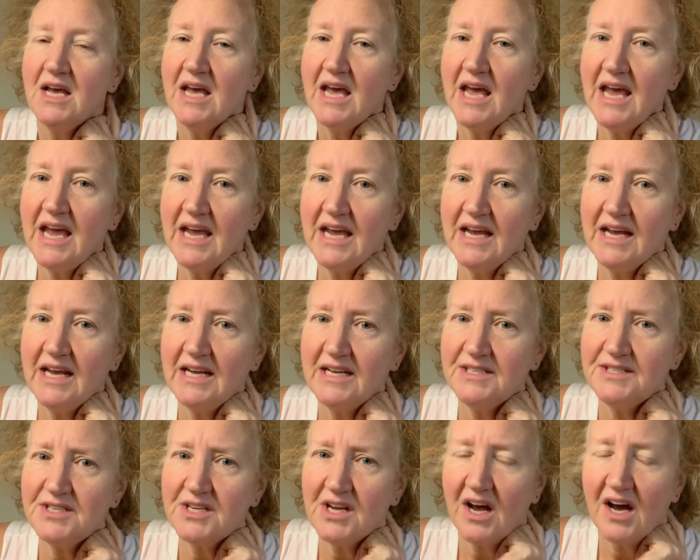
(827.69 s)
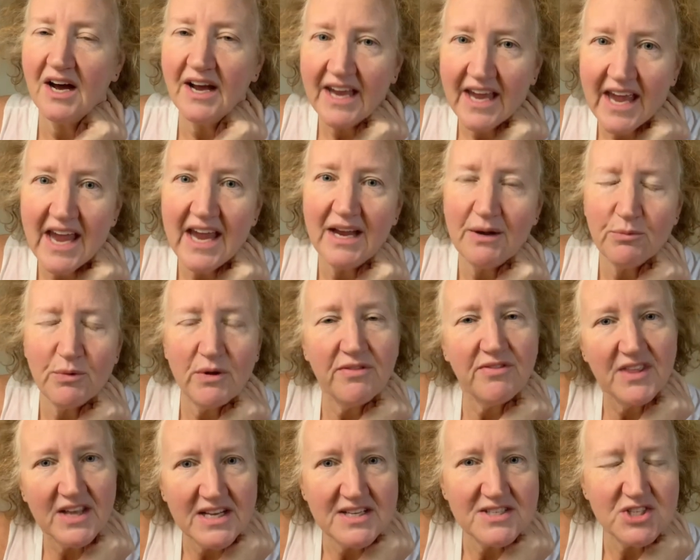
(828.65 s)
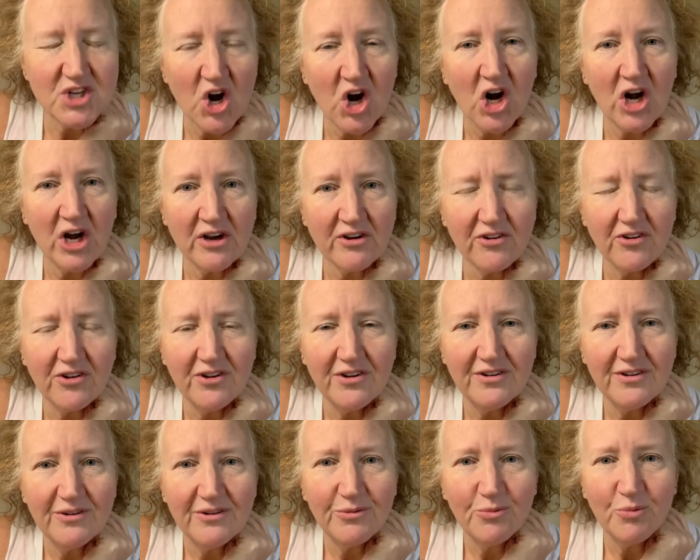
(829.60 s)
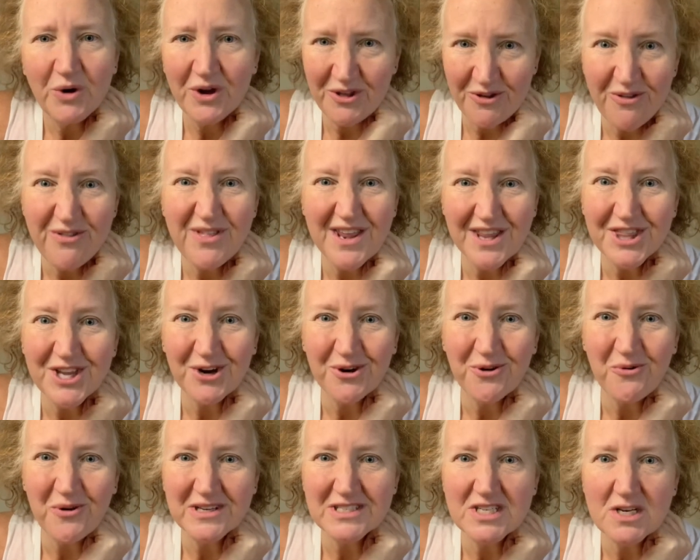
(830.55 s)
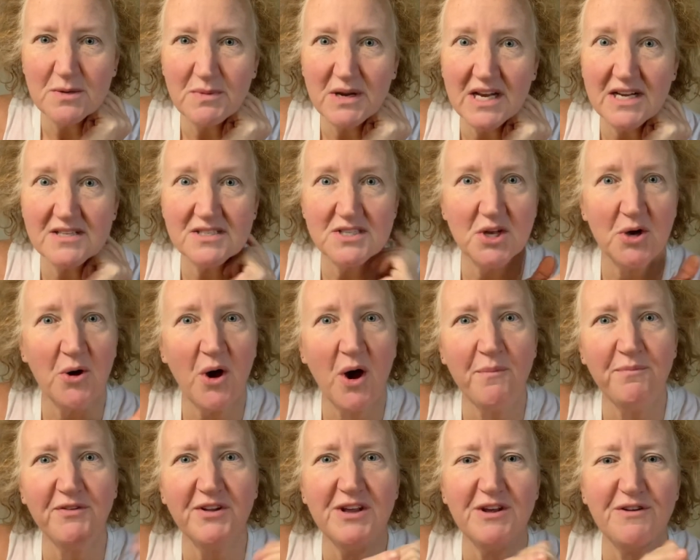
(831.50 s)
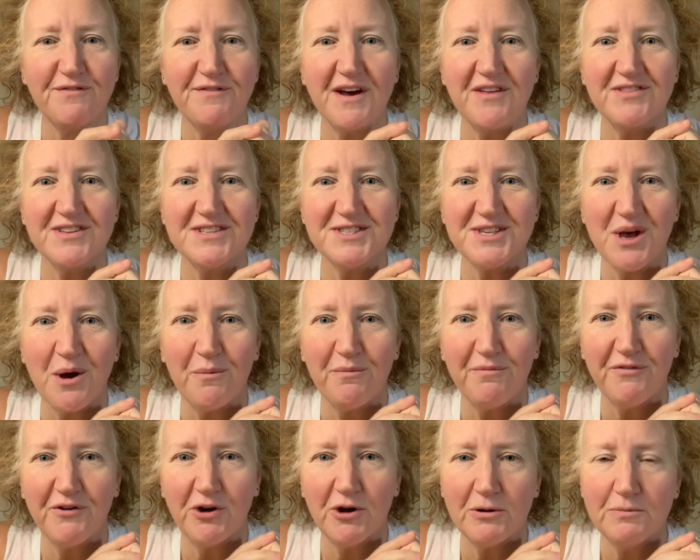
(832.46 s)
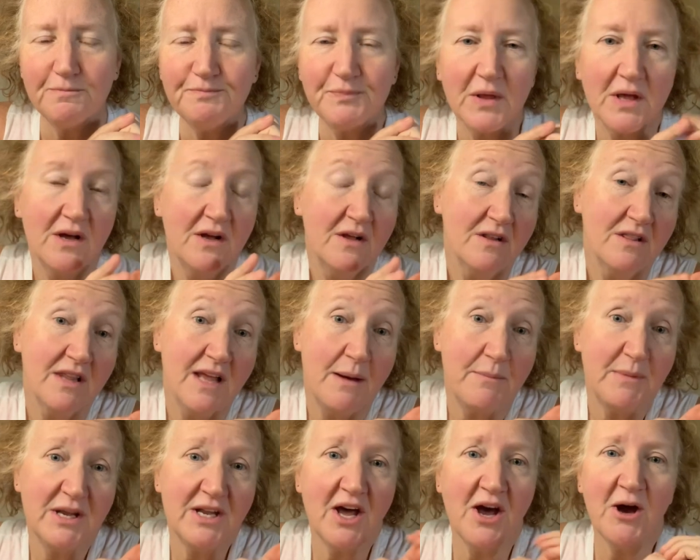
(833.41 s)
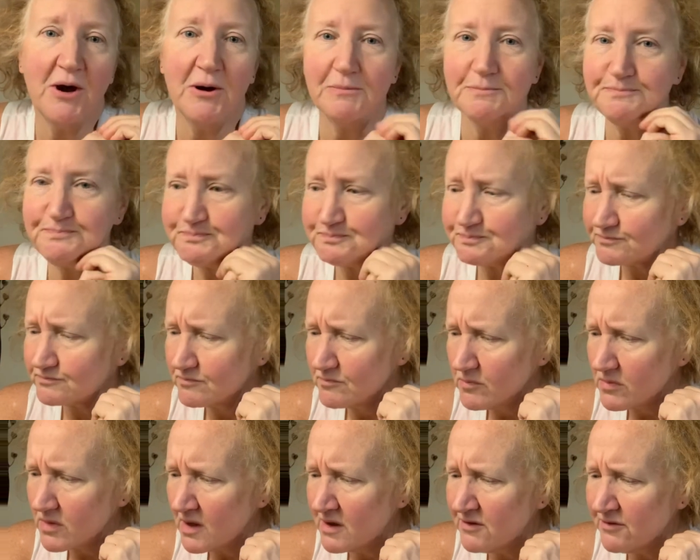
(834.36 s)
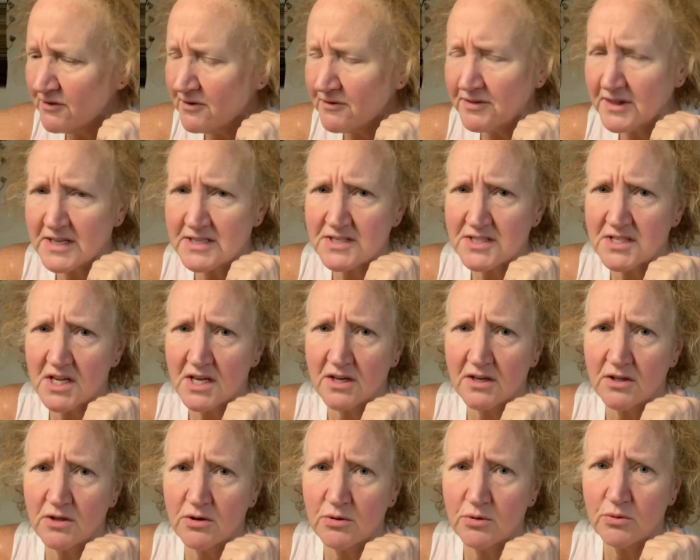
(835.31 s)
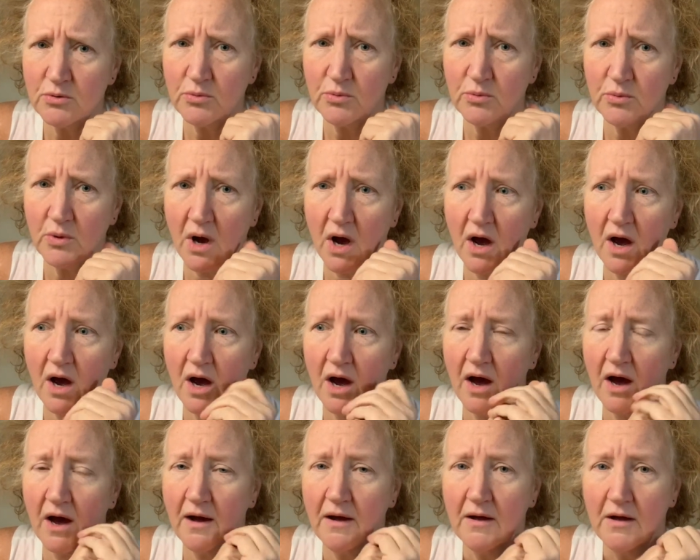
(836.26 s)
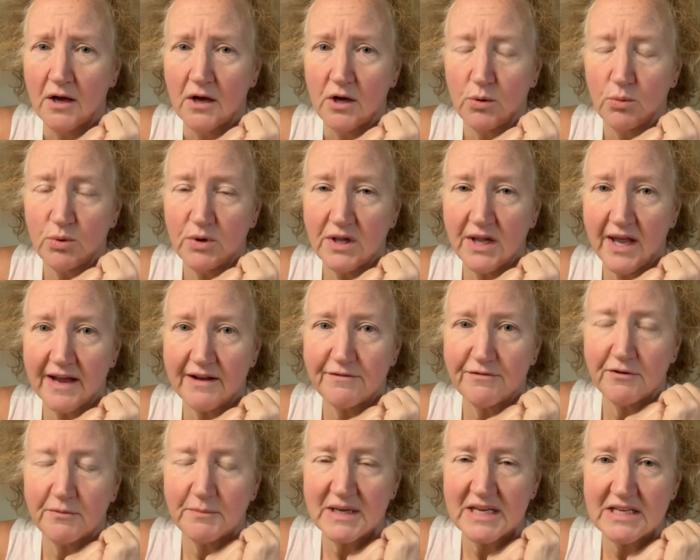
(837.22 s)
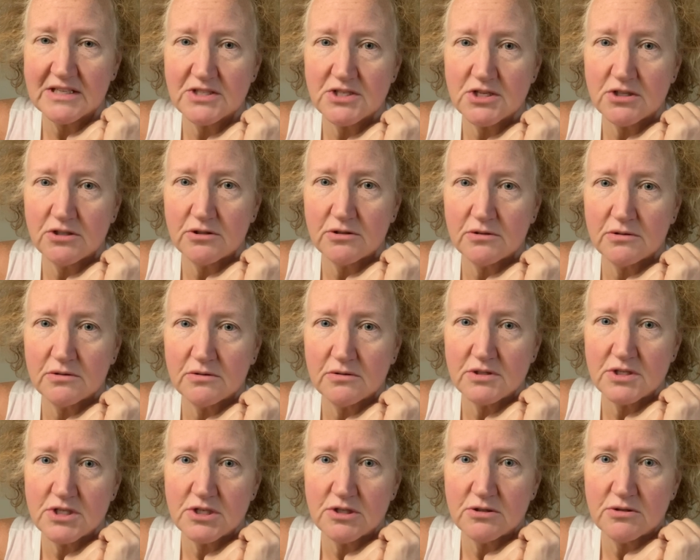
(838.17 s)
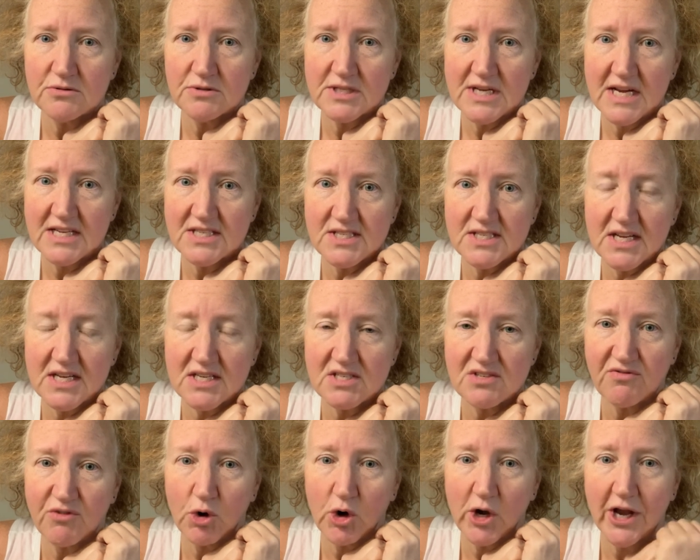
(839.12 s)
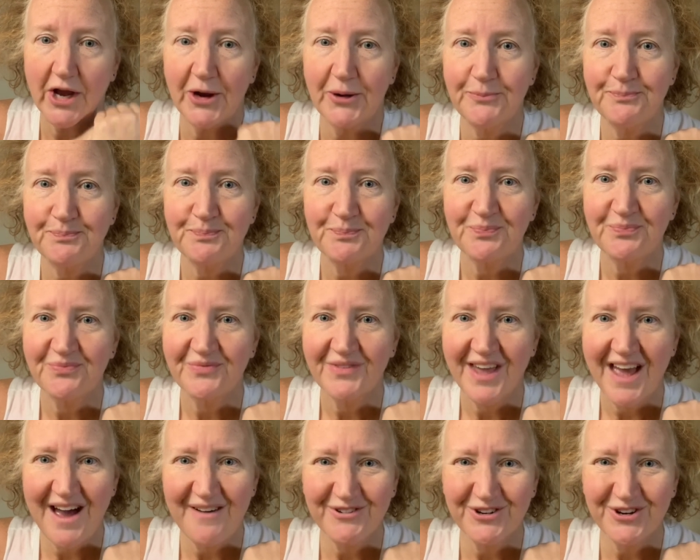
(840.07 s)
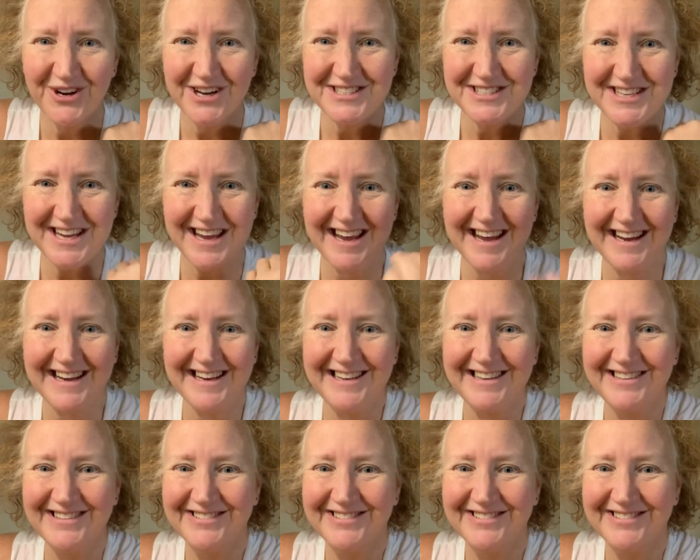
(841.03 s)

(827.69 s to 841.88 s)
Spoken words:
And I hate when things aren't what you think they're going to be. So hopefully you found this helpful. Let me know. And there are things that you would like for me to taste test for you. Have a great day.